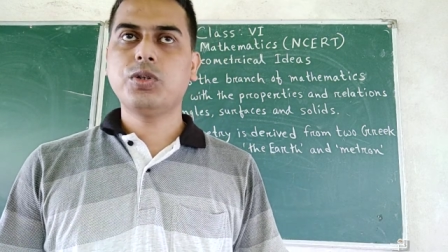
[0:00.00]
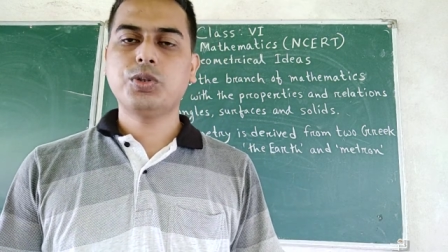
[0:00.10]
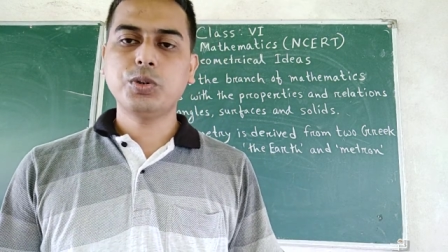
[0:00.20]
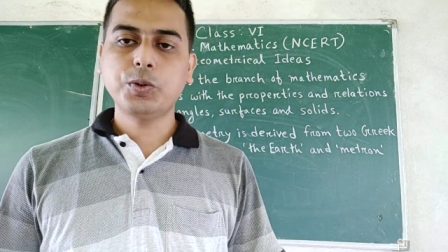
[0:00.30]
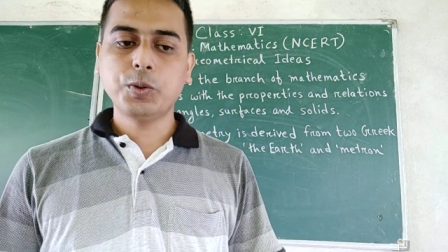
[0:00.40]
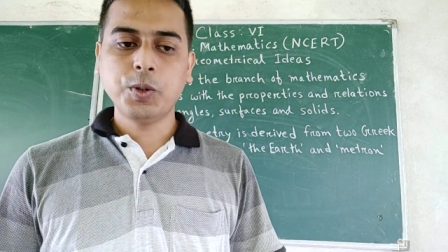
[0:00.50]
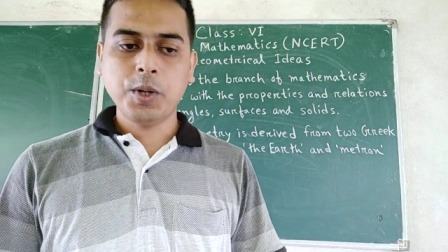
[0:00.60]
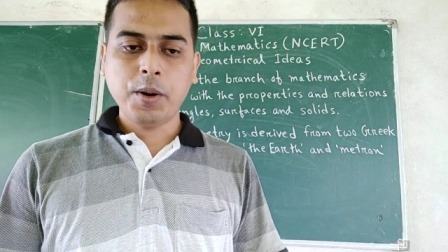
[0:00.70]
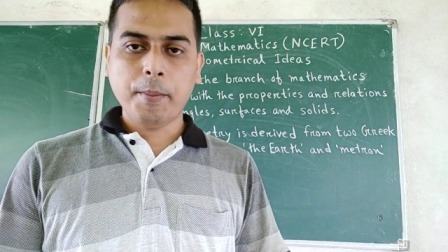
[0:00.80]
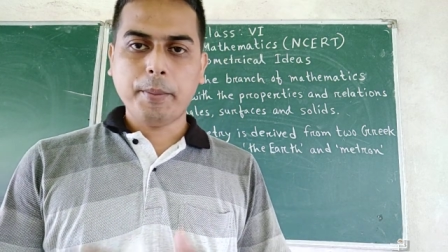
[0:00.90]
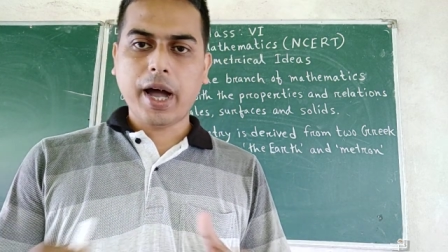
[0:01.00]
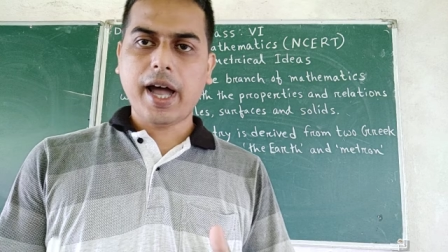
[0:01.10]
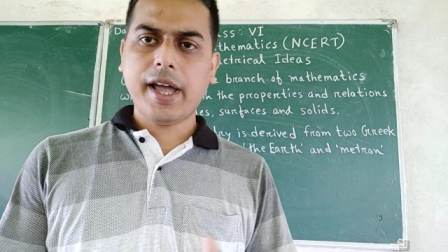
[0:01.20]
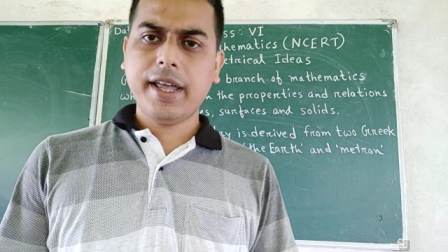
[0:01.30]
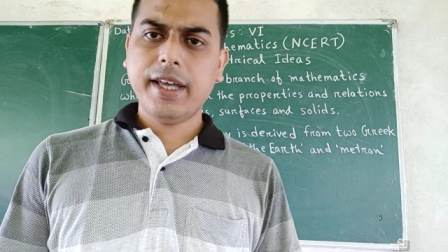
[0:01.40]
to
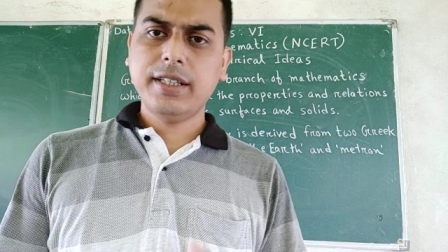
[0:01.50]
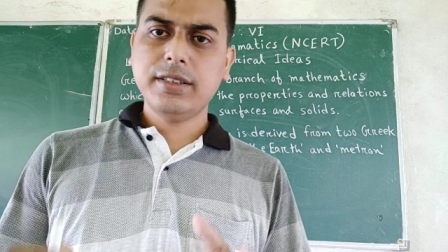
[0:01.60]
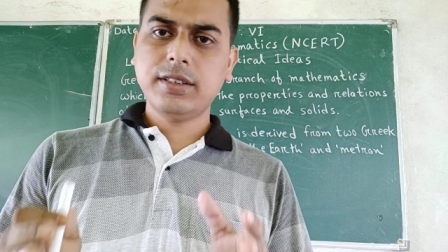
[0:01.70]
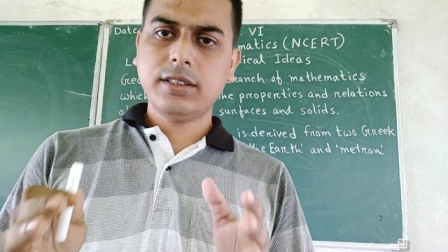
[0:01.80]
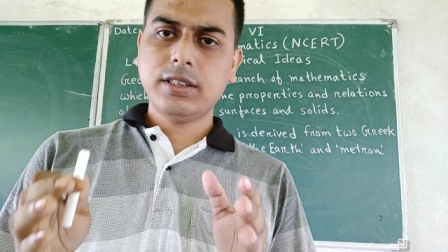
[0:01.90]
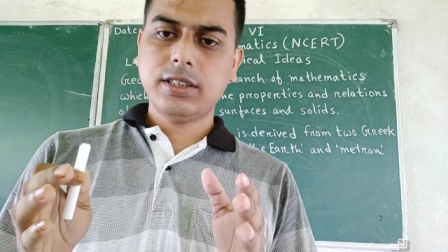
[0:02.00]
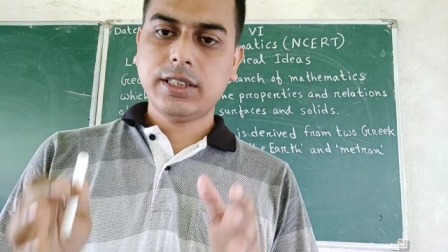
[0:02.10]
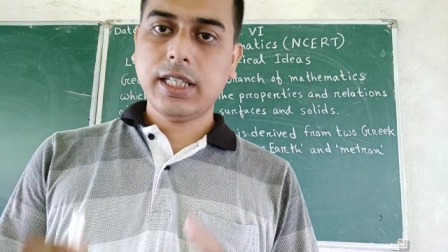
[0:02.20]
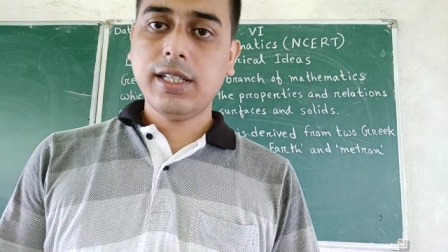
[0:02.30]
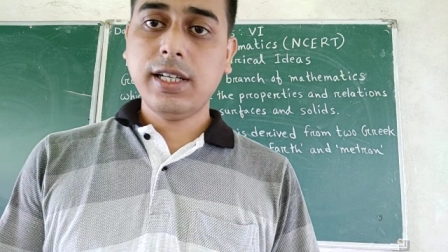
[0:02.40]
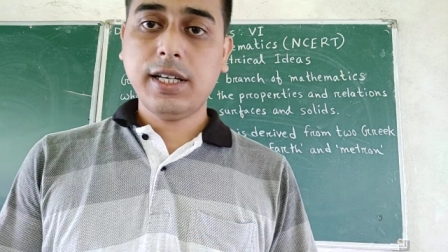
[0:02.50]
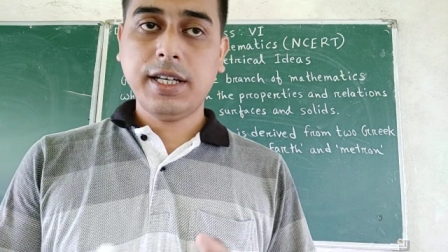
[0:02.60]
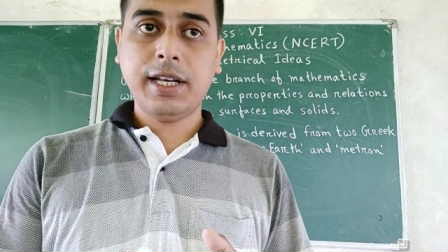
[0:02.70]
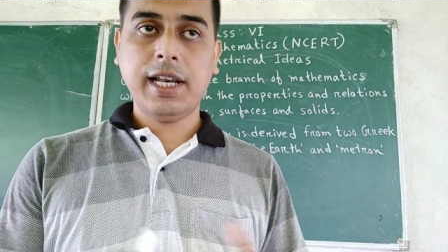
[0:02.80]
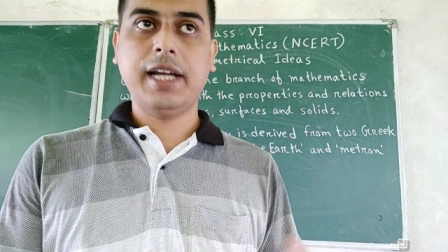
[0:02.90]
buy and sell
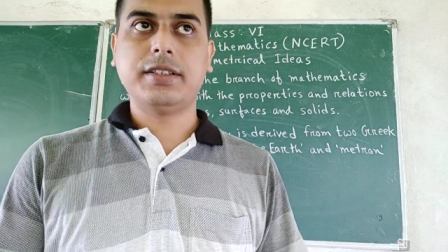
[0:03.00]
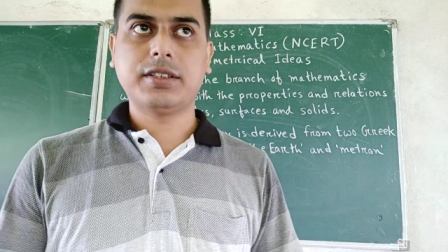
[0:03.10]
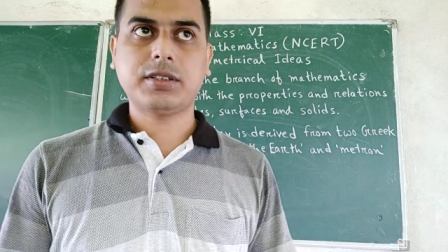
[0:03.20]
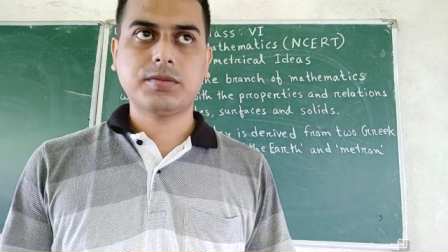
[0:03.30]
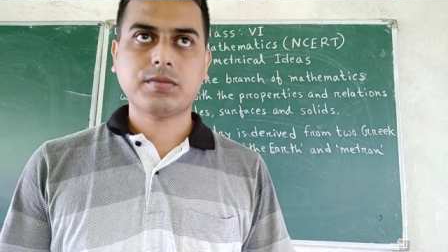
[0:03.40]
lands.